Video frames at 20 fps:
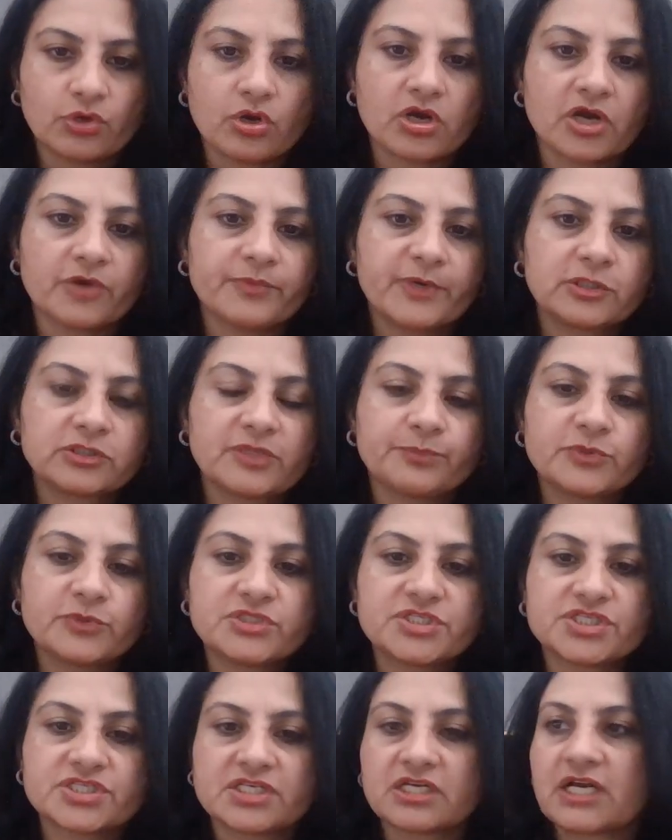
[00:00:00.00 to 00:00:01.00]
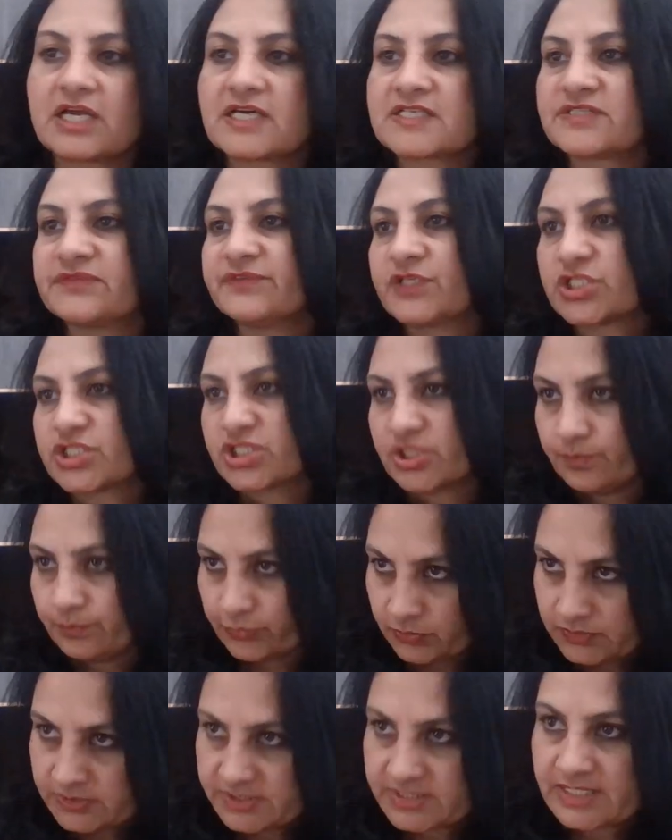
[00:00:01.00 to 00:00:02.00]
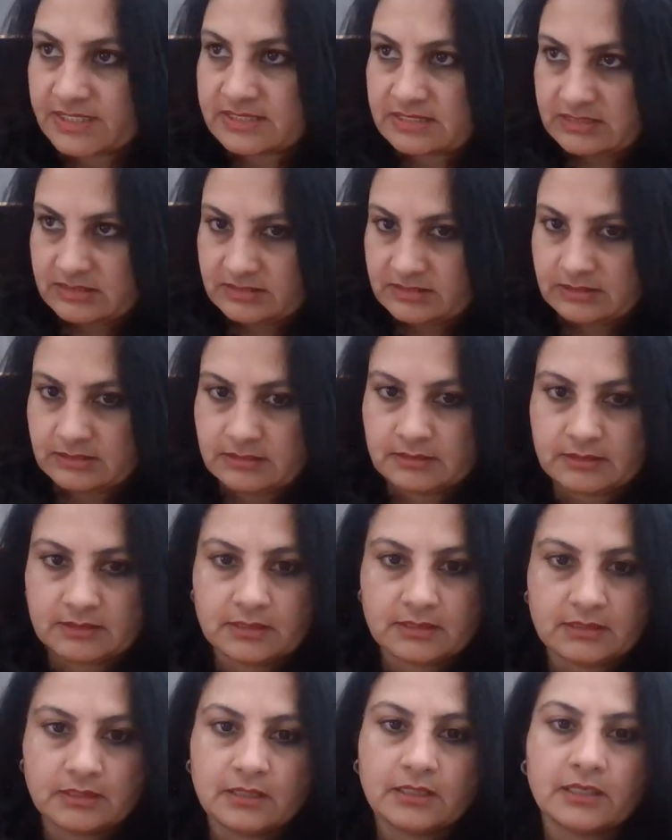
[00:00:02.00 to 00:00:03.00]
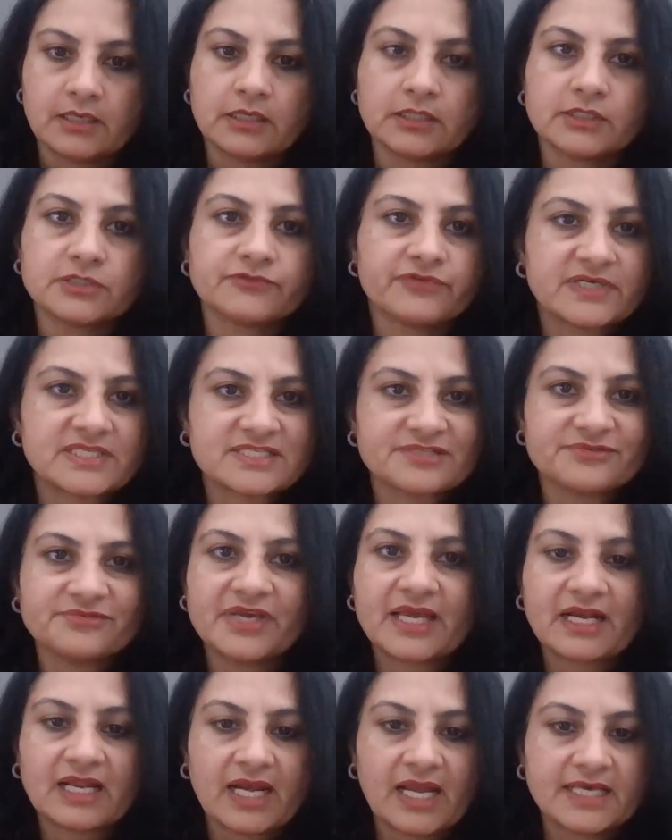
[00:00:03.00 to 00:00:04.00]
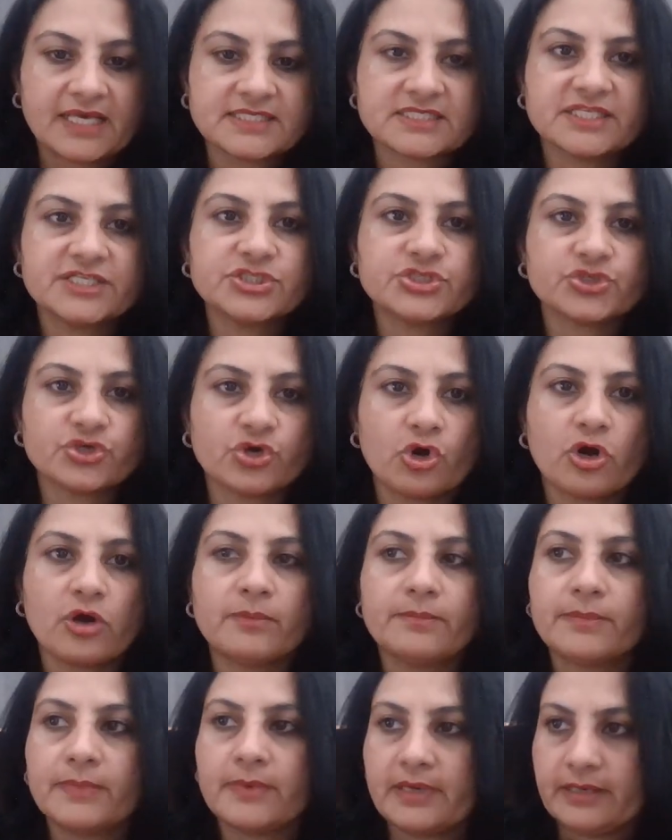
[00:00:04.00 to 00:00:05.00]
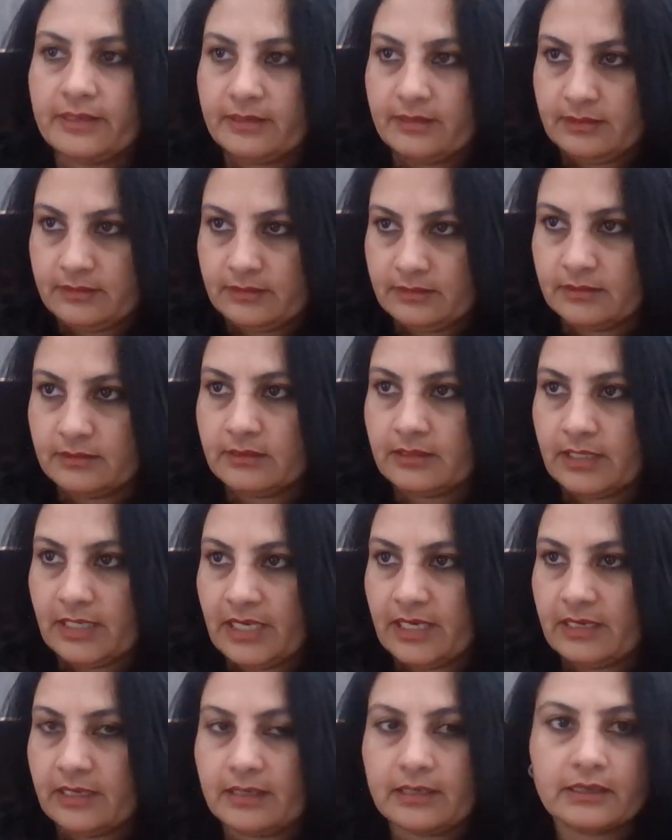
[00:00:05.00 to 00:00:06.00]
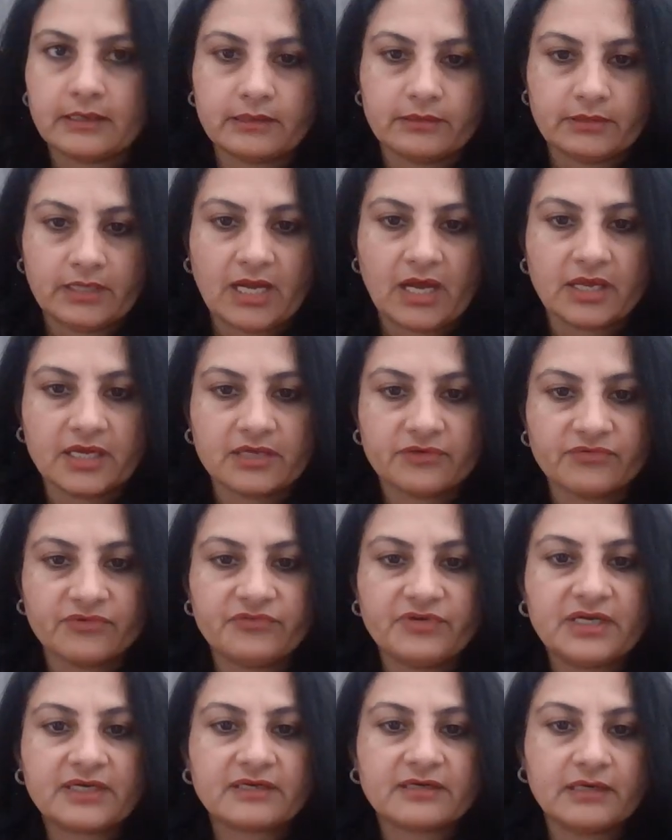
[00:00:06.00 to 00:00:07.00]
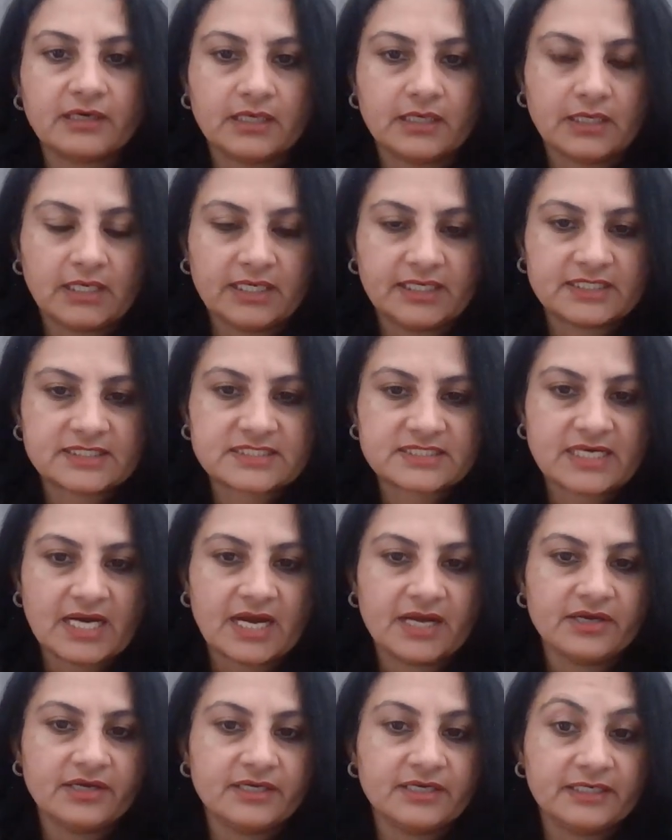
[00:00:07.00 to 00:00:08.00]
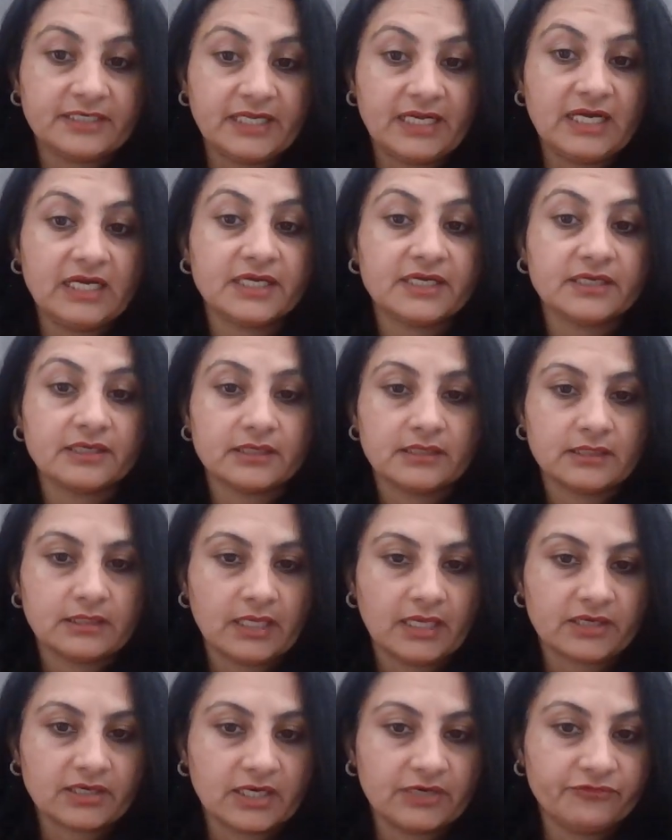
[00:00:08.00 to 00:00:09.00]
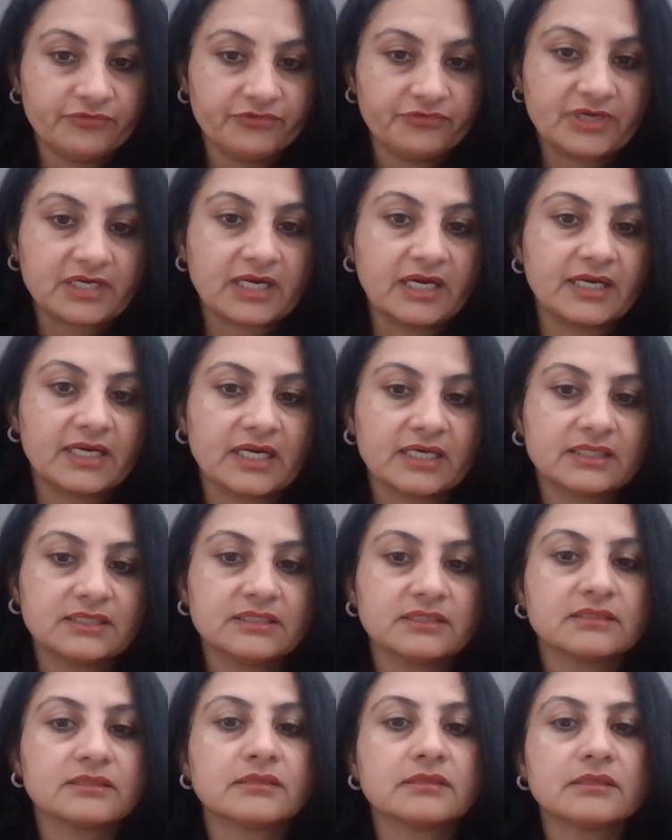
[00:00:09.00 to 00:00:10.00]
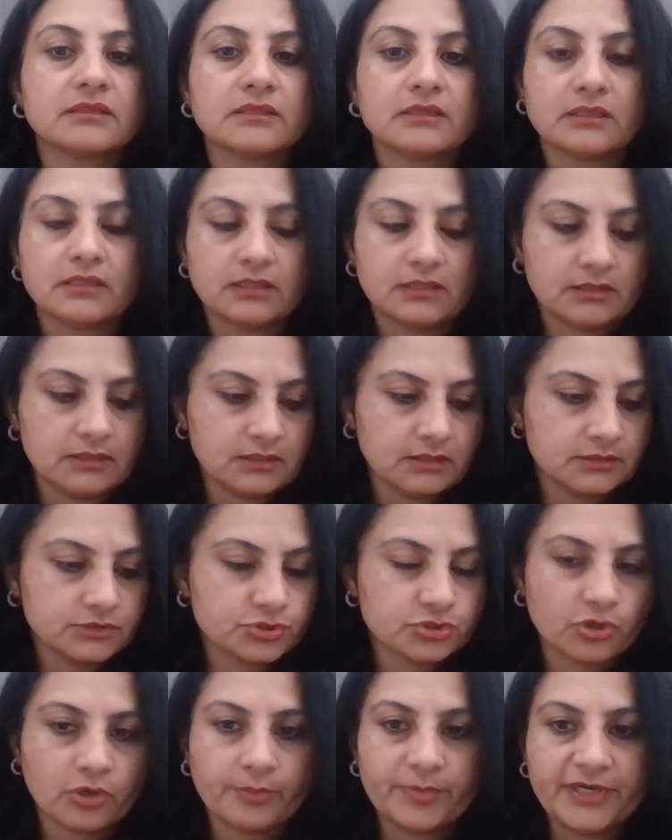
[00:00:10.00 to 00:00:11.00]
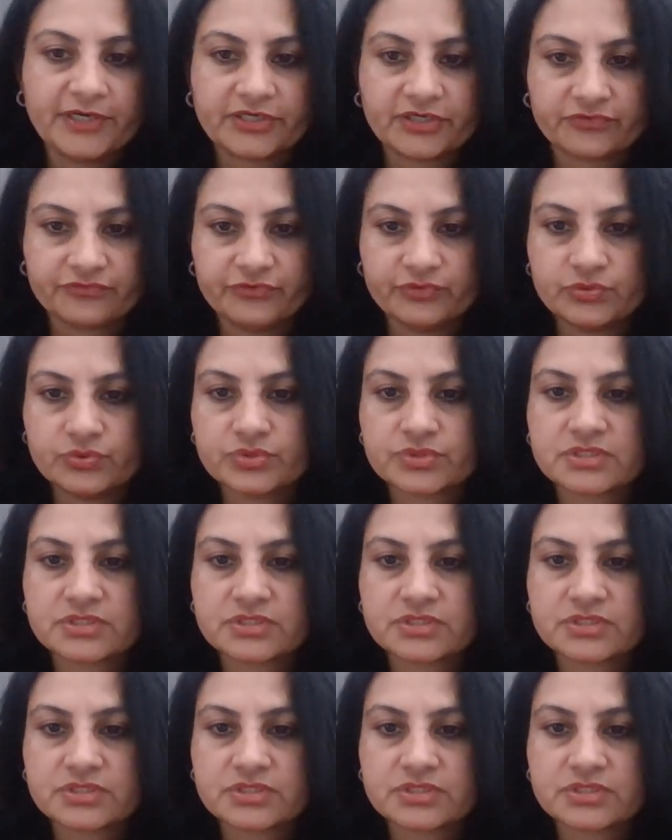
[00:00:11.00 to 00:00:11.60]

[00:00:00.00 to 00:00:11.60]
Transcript: About the position classification process. First we analyze the job, like we will understand detailed we will conduct job interviews,